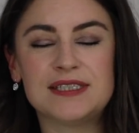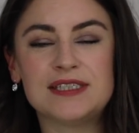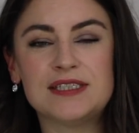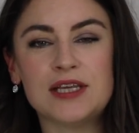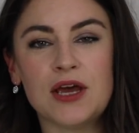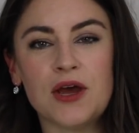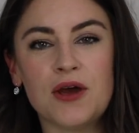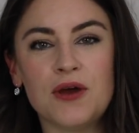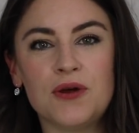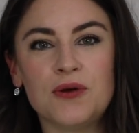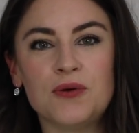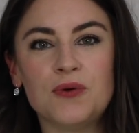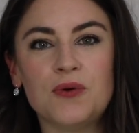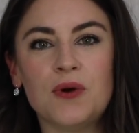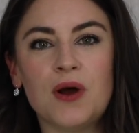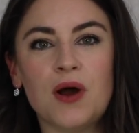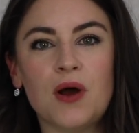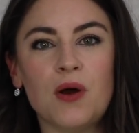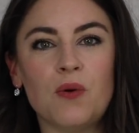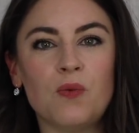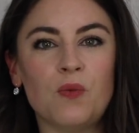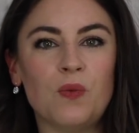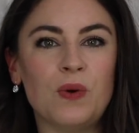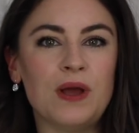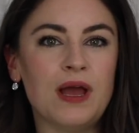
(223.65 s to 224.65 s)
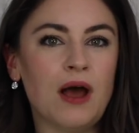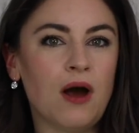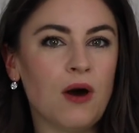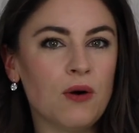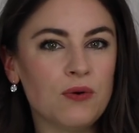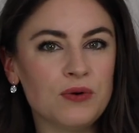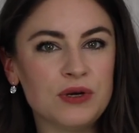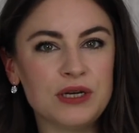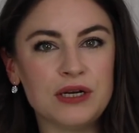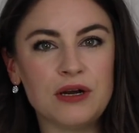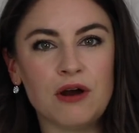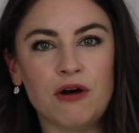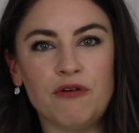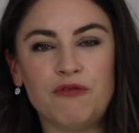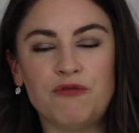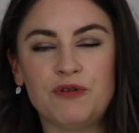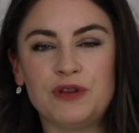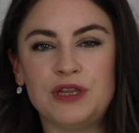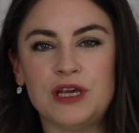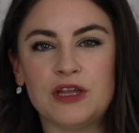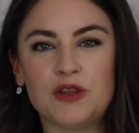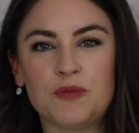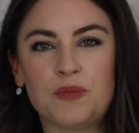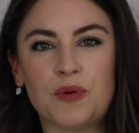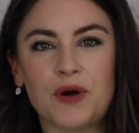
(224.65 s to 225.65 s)
So we're holding off
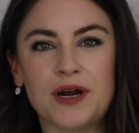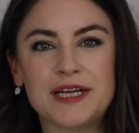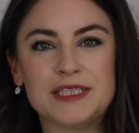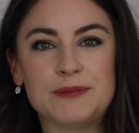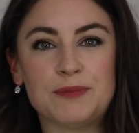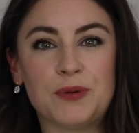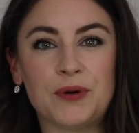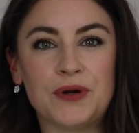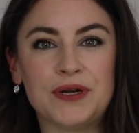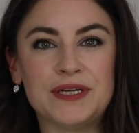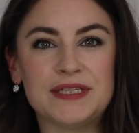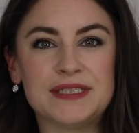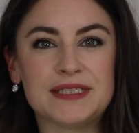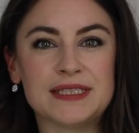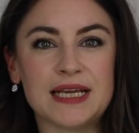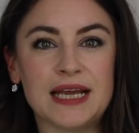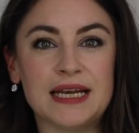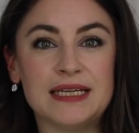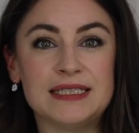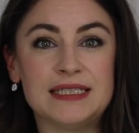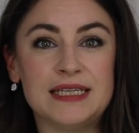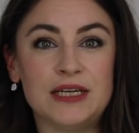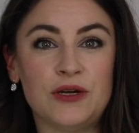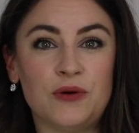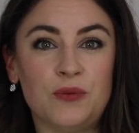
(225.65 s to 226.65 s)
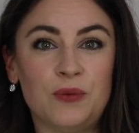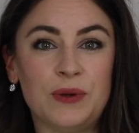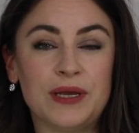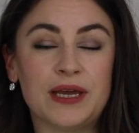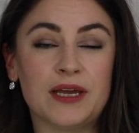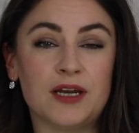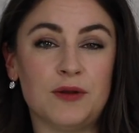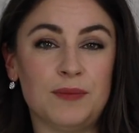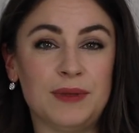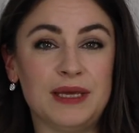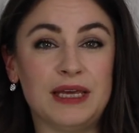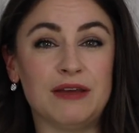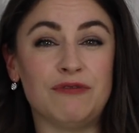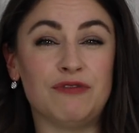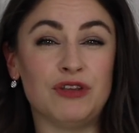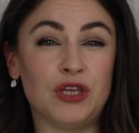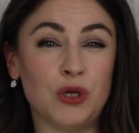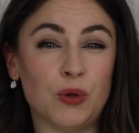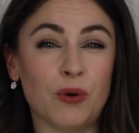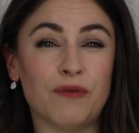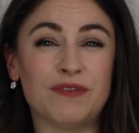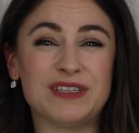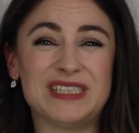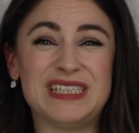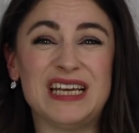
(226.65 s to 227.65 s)
with the other price points until we're going to be giving
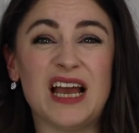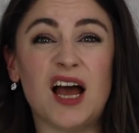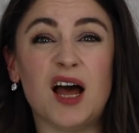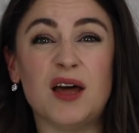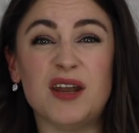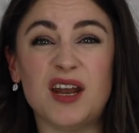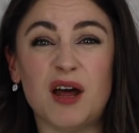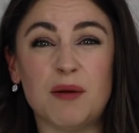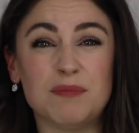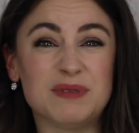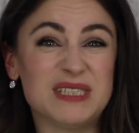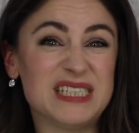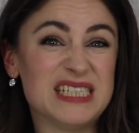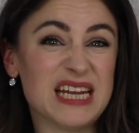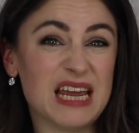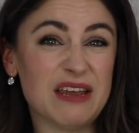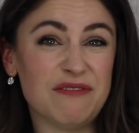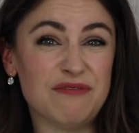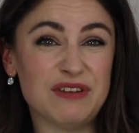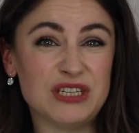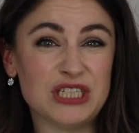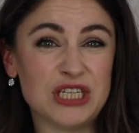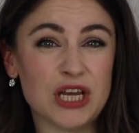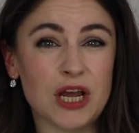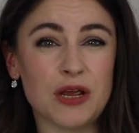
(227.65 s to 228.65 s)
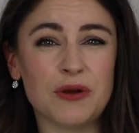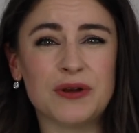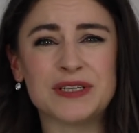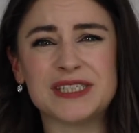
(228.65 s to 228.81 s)
you obviously an up-to-date video,